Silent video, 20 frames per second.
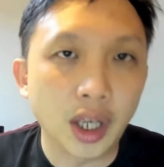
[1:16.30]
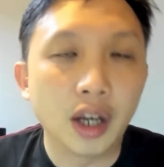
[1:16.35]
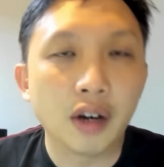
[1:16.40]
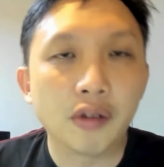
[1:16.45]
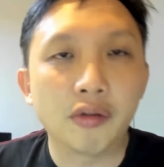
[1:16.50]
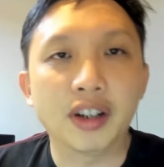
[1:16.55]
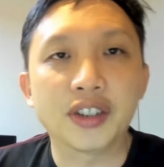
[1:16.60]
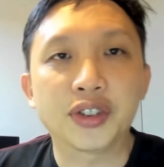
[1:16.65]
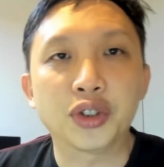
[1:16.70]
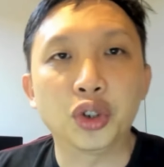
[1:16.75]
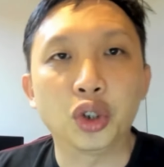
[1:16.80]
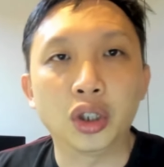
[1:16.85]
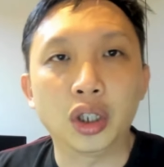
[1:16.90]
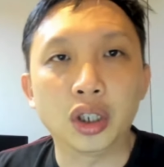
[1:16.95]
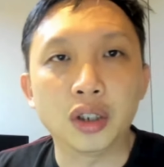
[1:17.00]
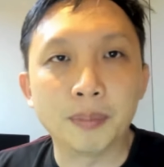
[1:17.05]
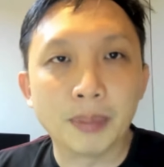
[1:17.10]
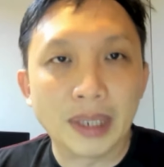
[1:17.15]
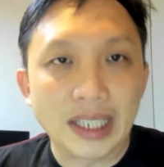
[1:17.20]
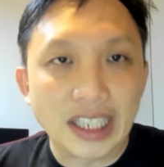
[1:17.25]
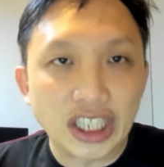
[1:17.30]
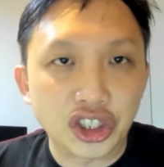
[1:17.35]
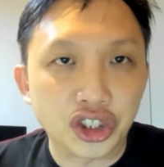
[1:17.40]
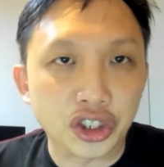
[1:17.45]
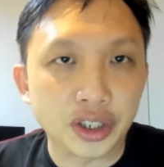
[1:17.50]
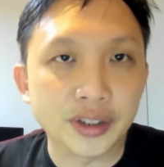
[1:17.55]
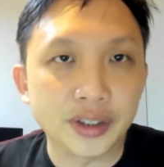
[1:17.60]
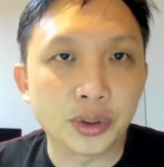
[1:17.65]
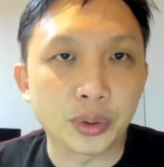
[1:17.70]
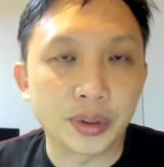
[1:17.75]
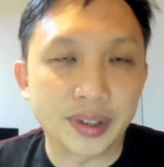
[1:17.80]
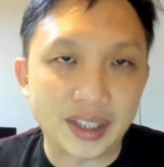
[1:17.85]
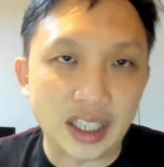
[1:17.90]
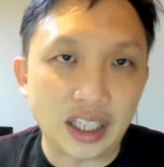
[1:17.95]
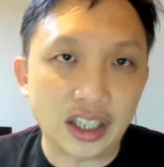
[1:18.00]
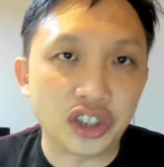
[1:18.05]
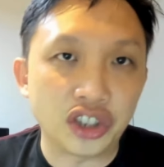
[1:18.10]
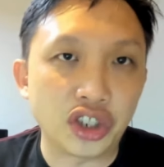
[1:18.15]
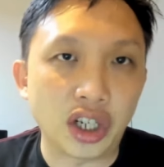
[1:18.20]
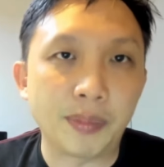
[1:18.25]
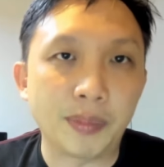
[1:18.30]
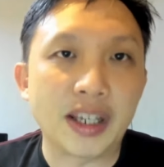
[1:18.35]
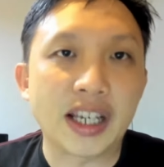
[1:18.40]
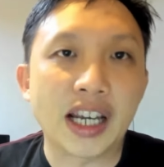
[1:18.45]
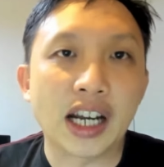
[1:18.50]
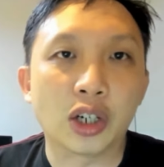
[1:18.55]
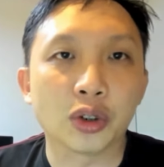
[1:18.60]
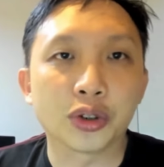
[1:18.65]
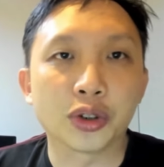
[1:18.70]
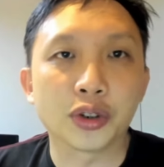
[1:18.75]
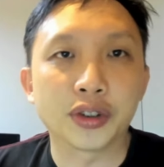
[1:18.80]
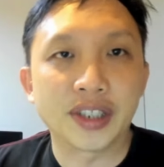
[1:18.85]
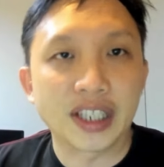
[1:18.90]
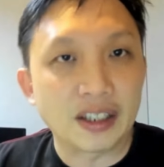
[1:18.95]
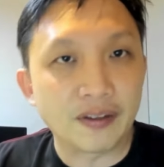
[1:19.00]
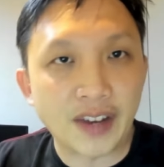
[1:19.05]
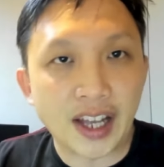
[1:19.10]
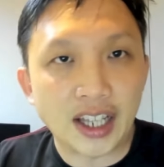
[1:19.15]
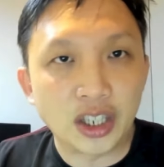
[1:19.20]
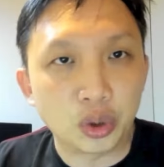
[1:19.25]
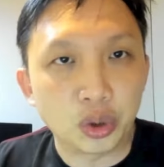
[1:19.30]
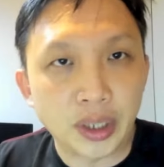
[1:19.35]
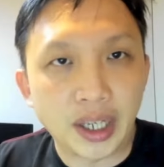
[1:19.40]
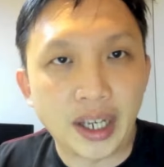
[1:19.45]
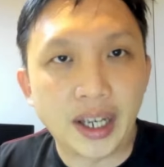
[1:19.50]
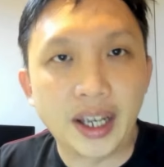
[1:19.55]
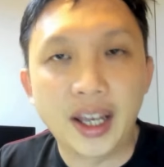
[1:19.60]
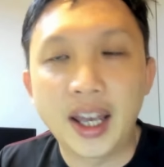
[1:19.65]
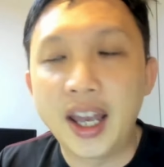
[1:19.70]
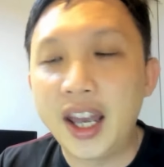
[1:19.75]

right? So a lot of Malaysians who stay in JB are also seeing value there.